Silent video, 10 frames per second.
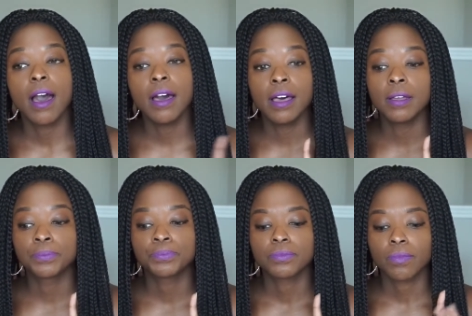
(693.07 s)

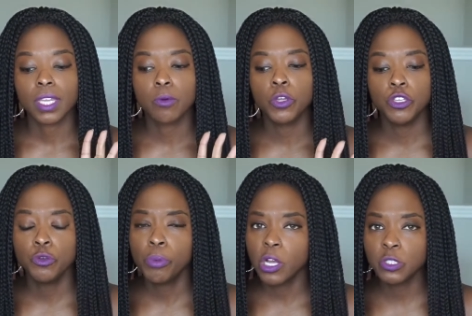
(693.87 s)
um when
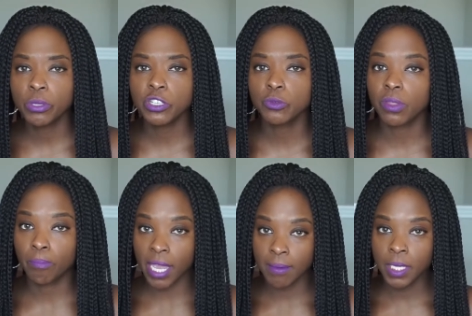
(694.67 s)
you post pictures with
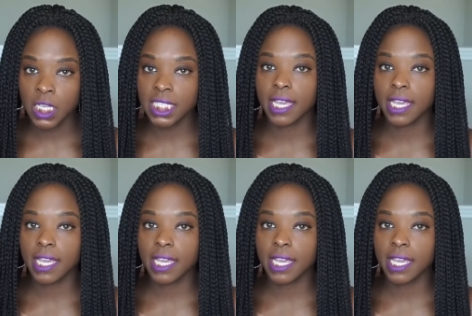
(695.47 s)
babies,